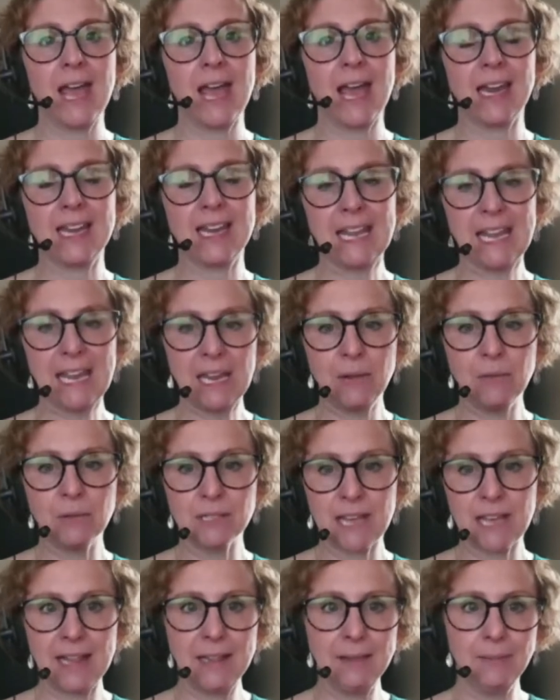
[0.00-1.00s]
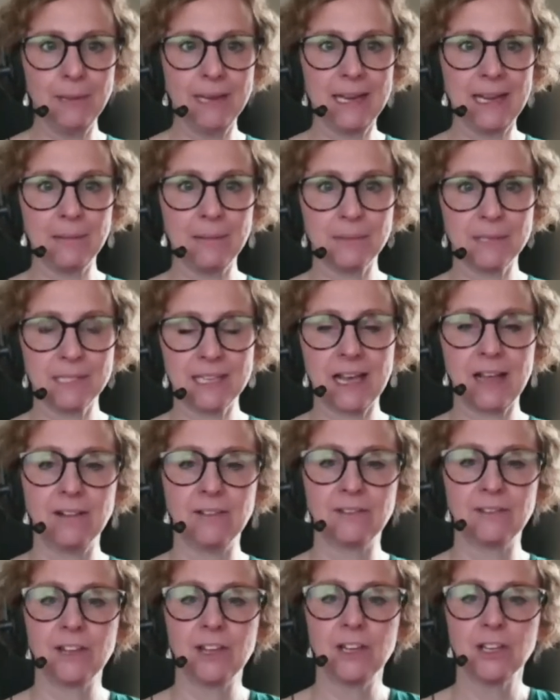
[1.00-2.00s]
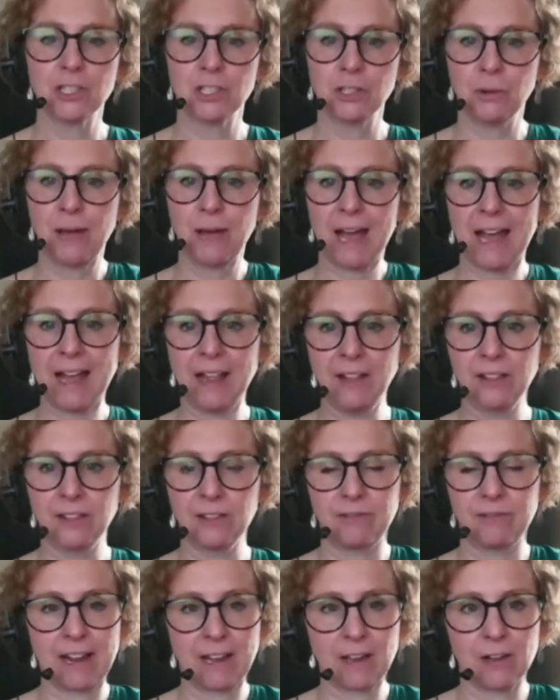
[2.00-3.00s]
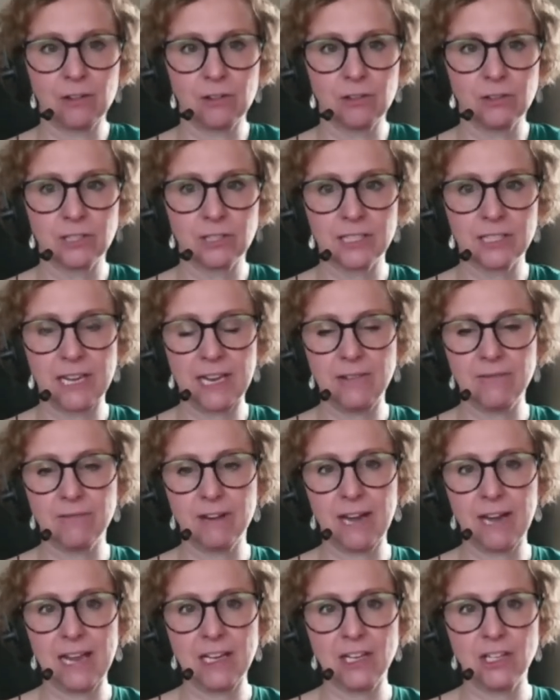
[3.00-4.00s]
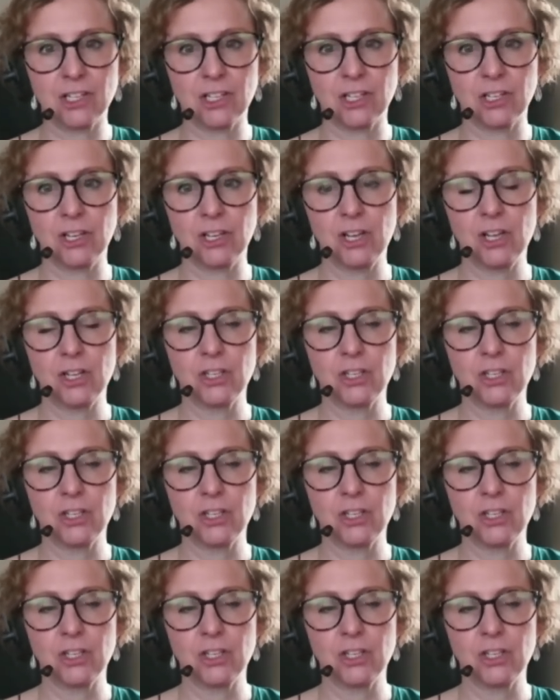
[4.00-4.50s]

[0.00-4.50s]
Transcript: and he was helping himself to health records in relation